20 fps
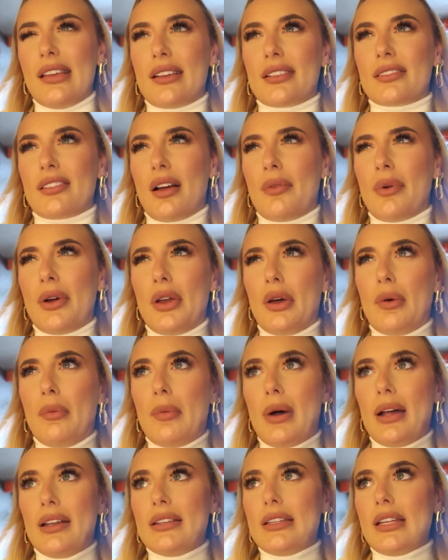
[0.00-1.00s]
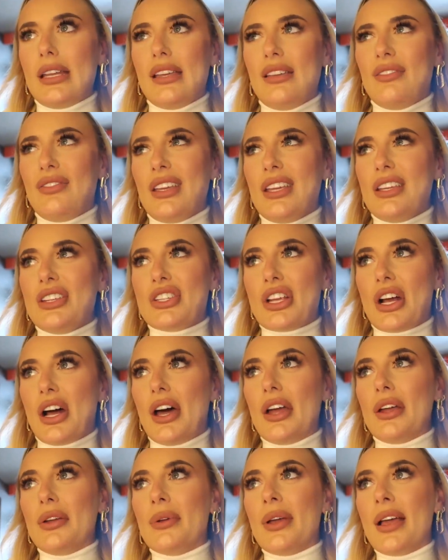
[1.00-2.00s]
because I went on one TV
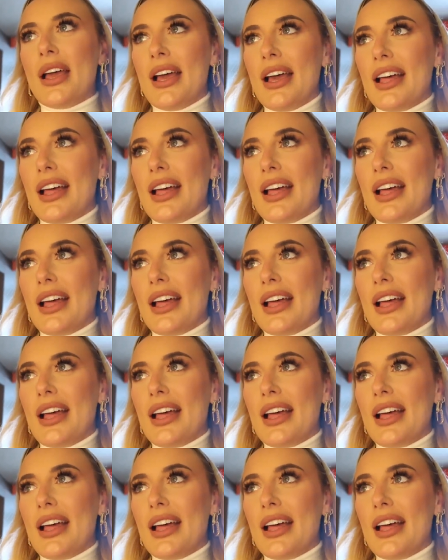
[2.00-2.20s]
show,